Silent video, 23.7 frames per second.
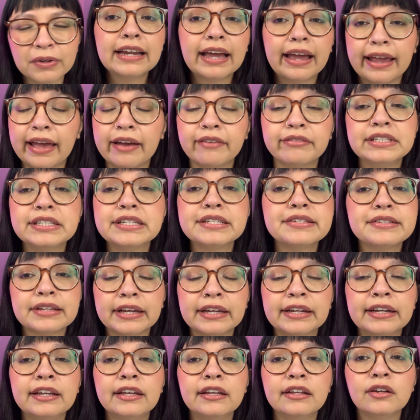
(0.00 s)
I haven't
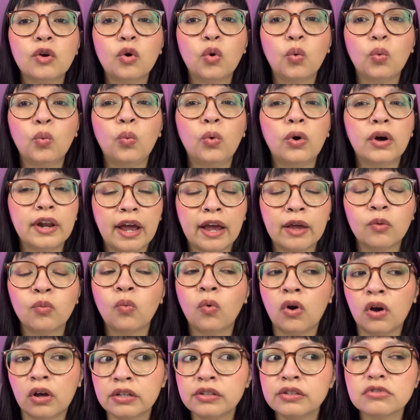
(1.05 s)
decided what I
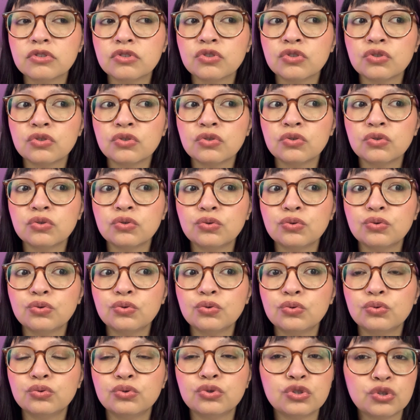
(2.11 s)
want
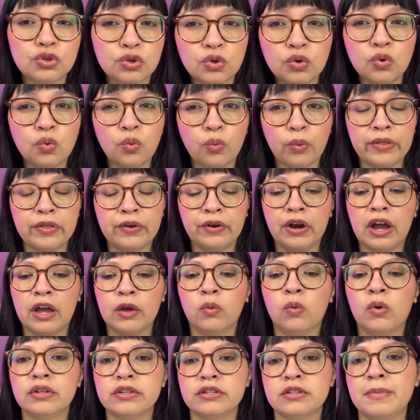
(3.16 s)
to do, whether I
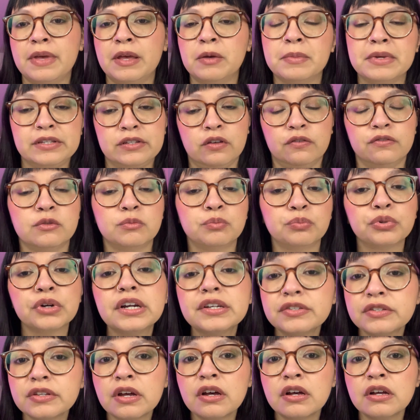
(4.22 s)
want to make myself some
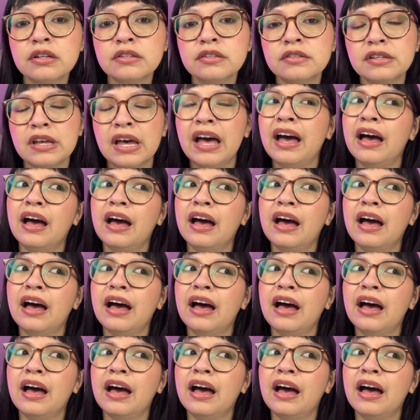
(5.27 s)
press-ons.